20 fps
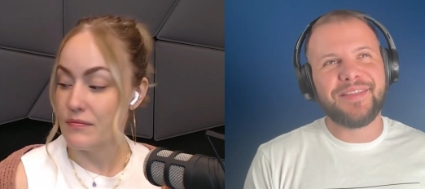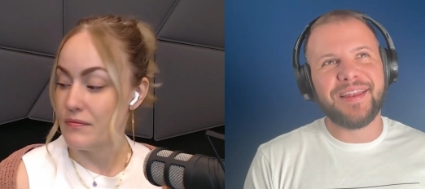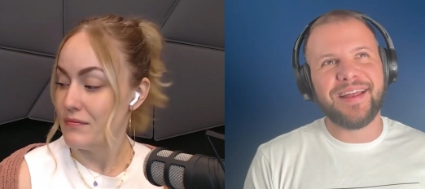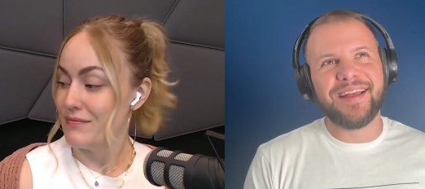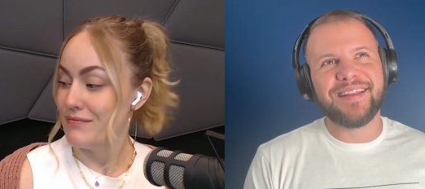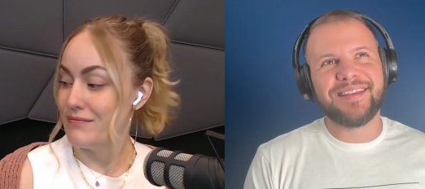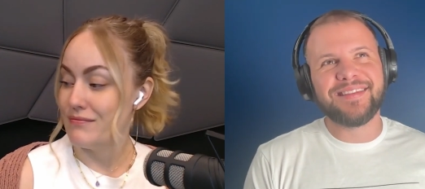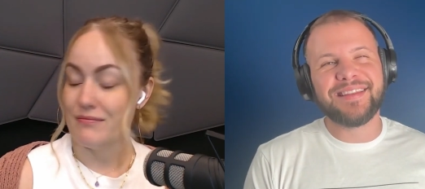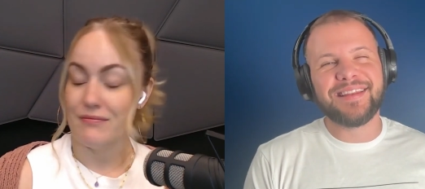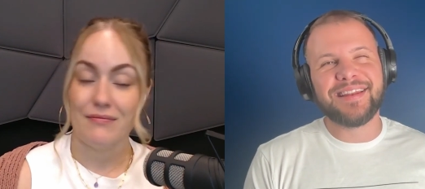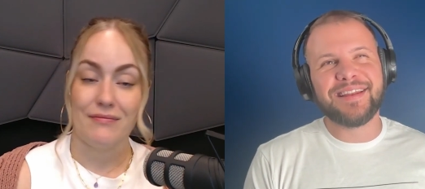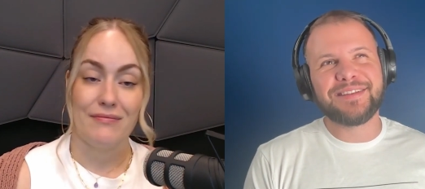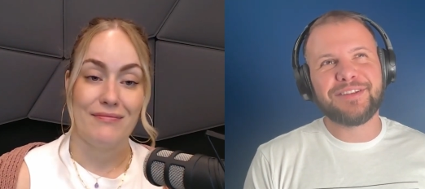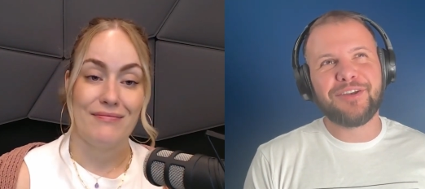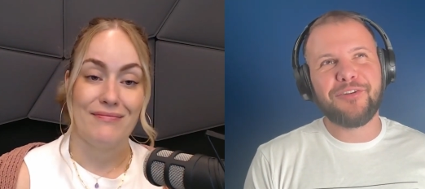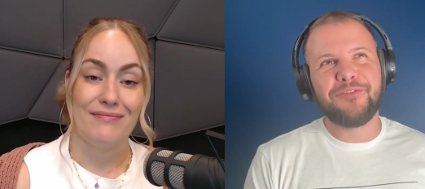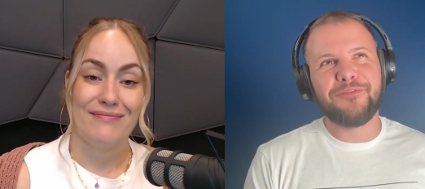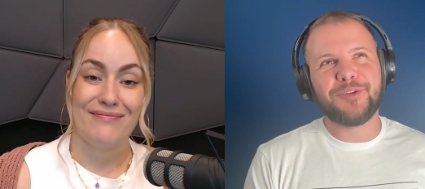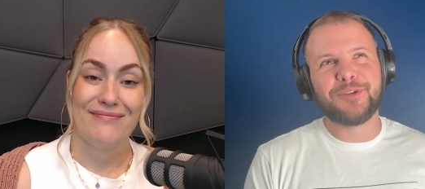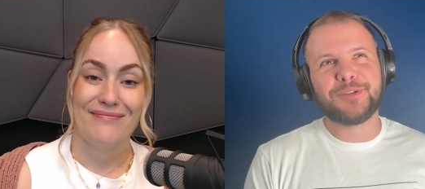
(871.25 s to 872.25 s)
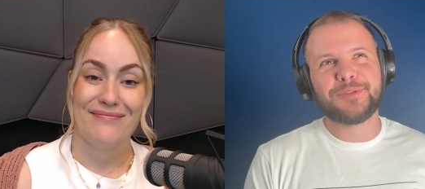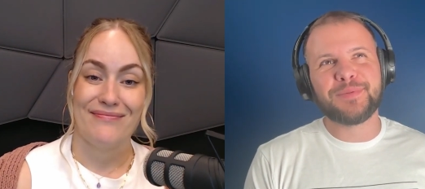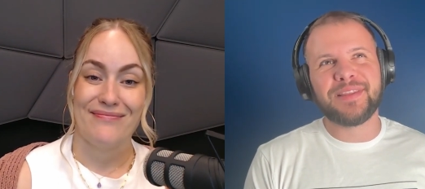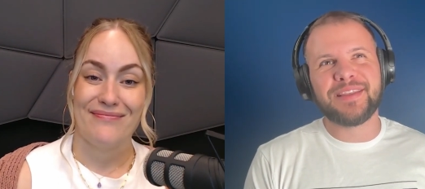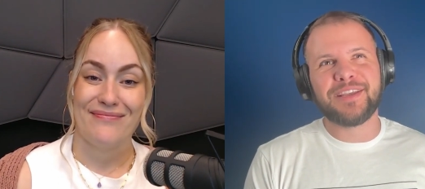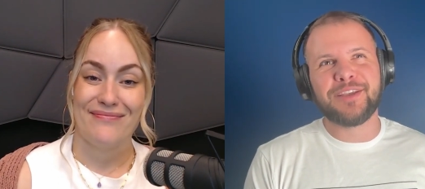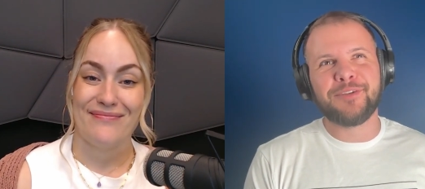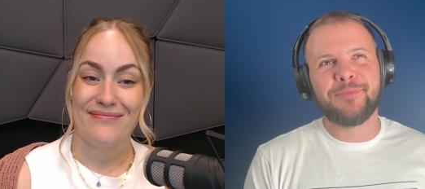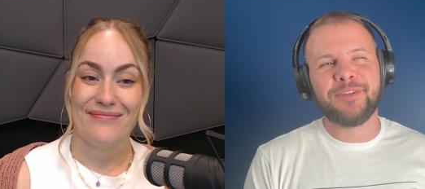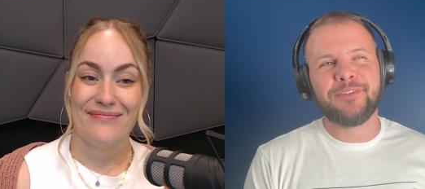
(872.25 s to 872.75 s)
Speaker 1: that i that i tell folks
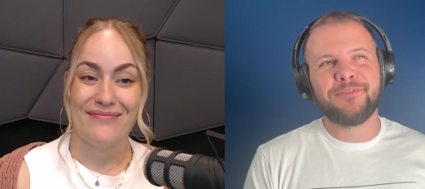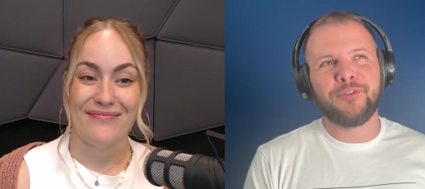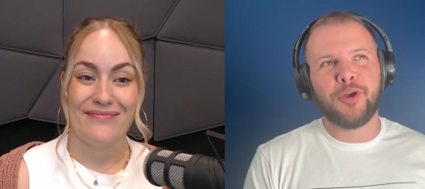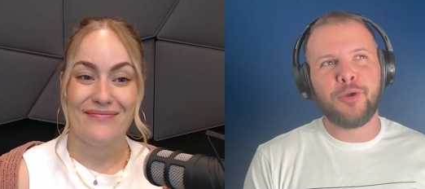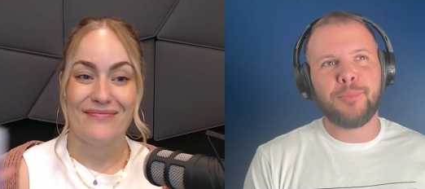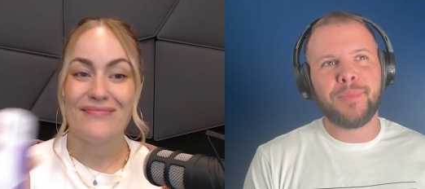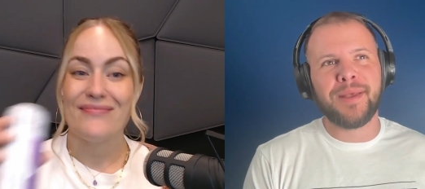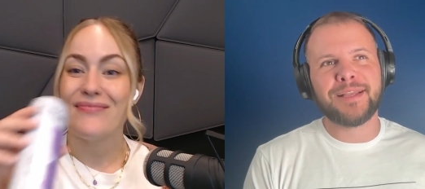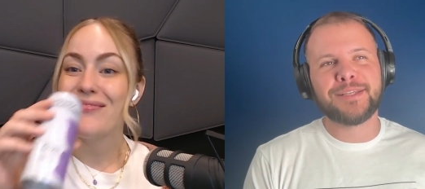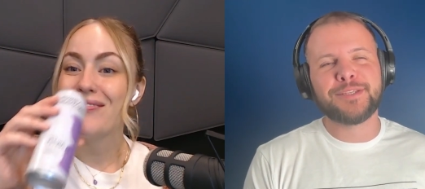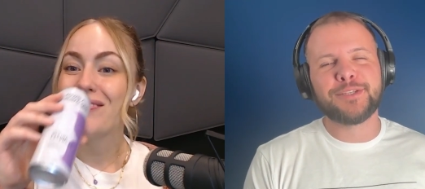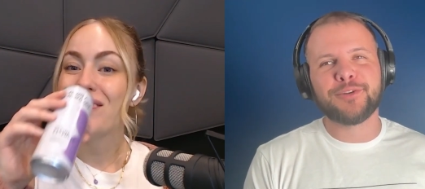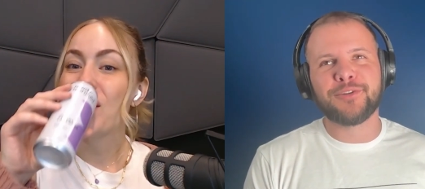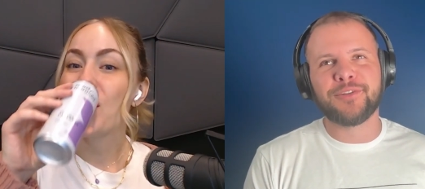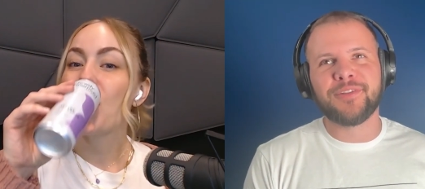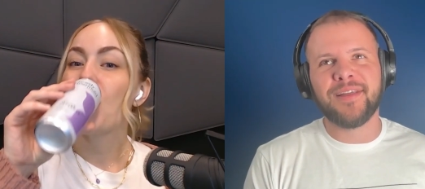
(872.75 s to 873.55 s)
when they come in for our master